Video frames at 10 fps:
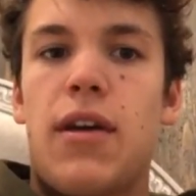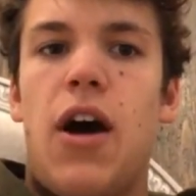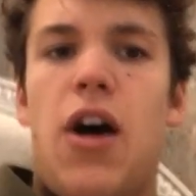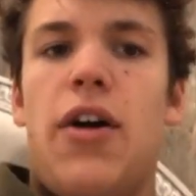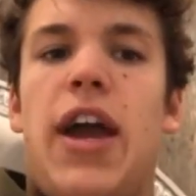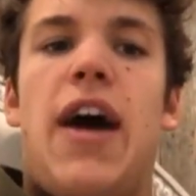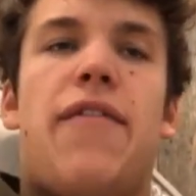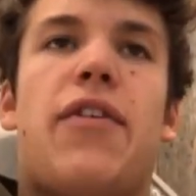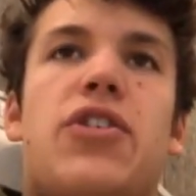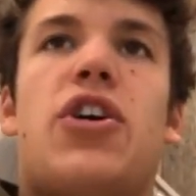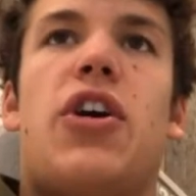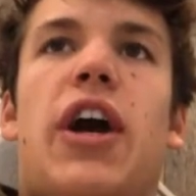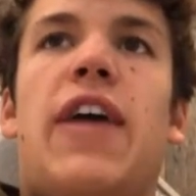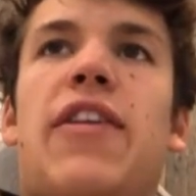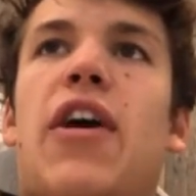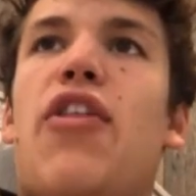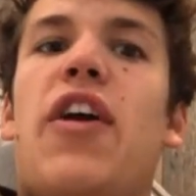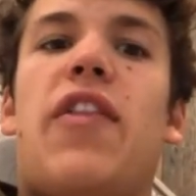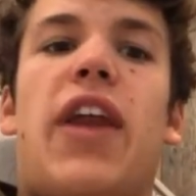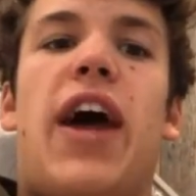Oh yeah, for sure. And the other
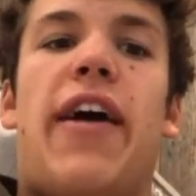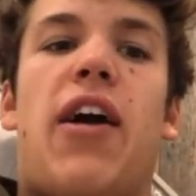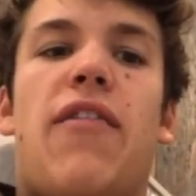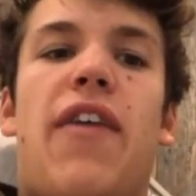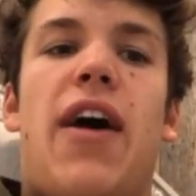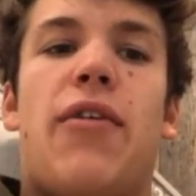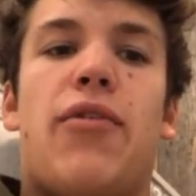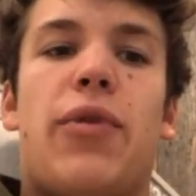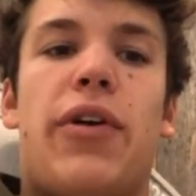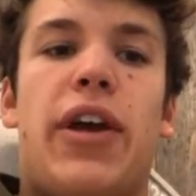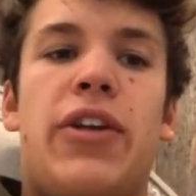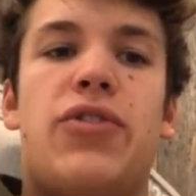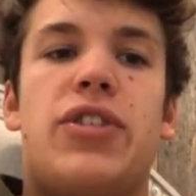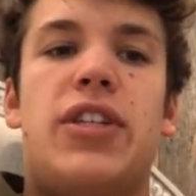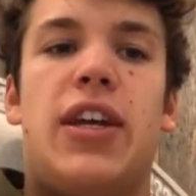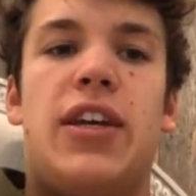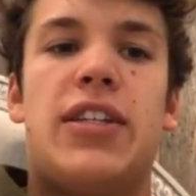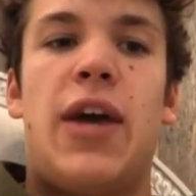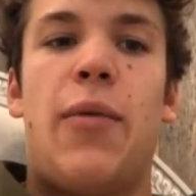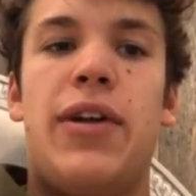thing that I like found really interesting
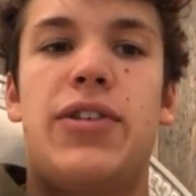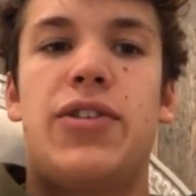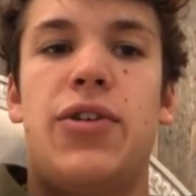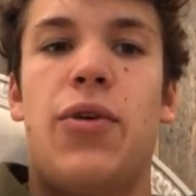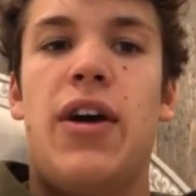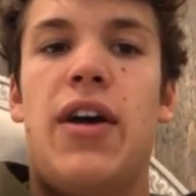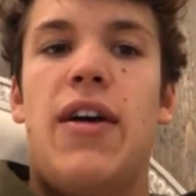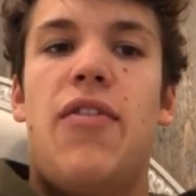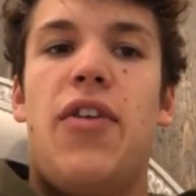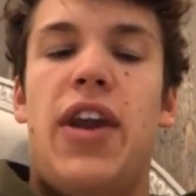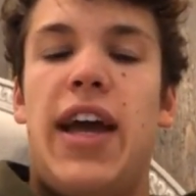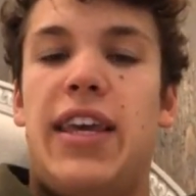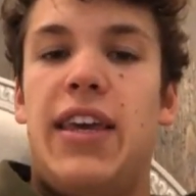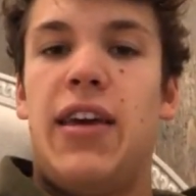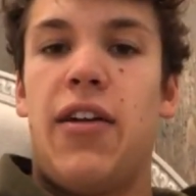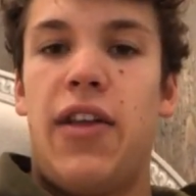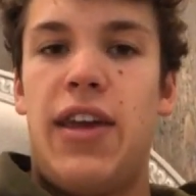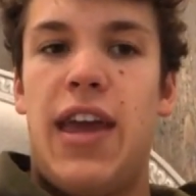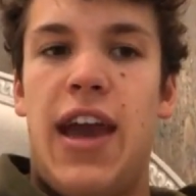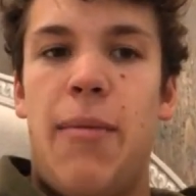is I went to the Nike
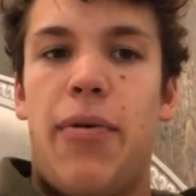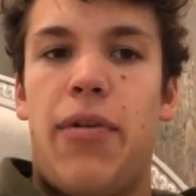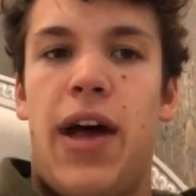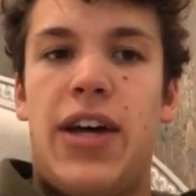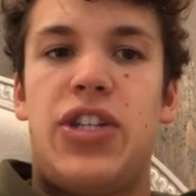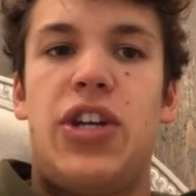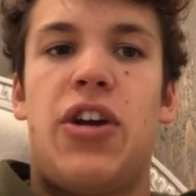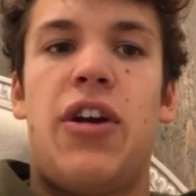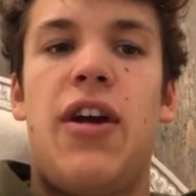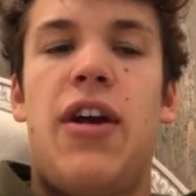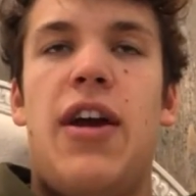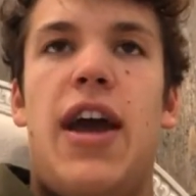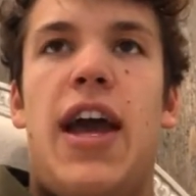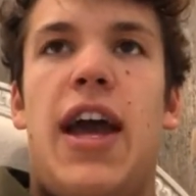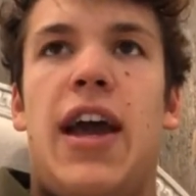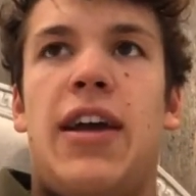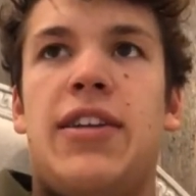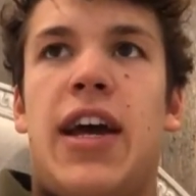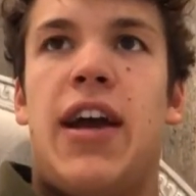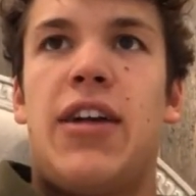Elite Camp last year,
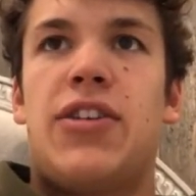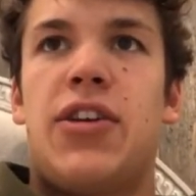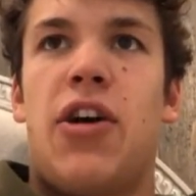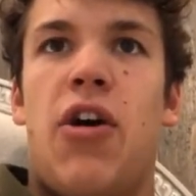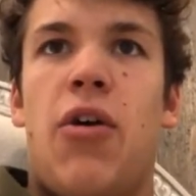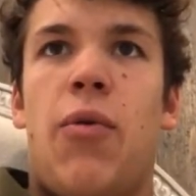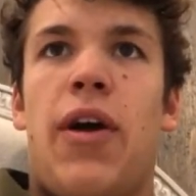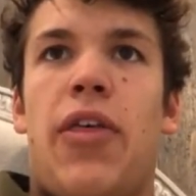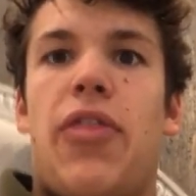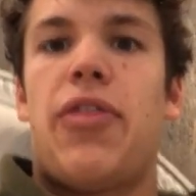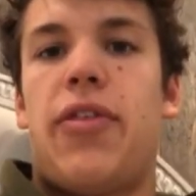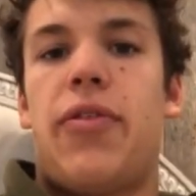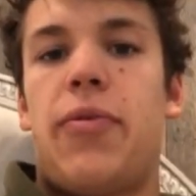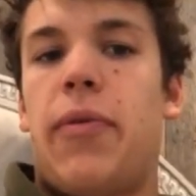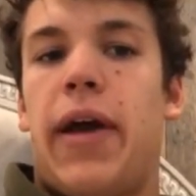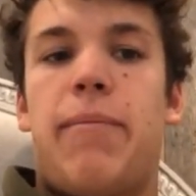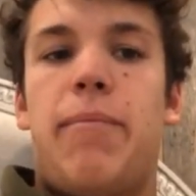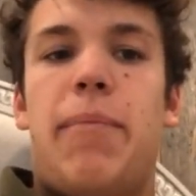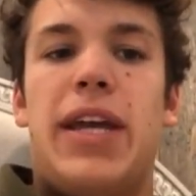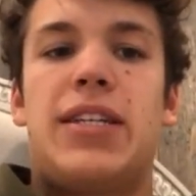and I got to go with like
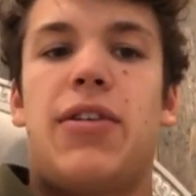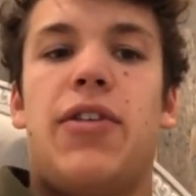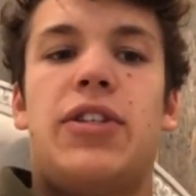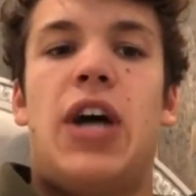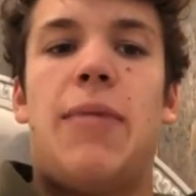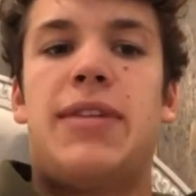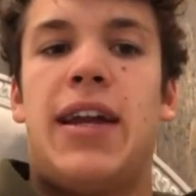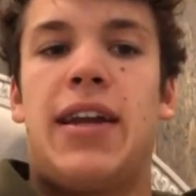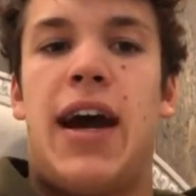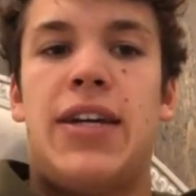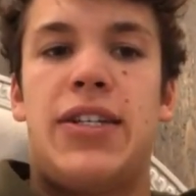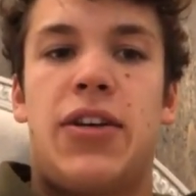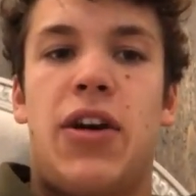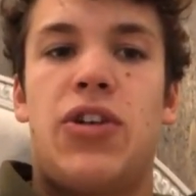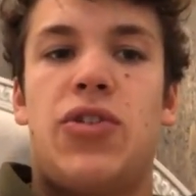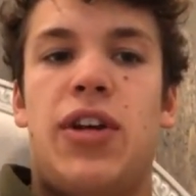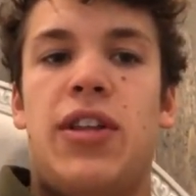basically the top ten guys in the country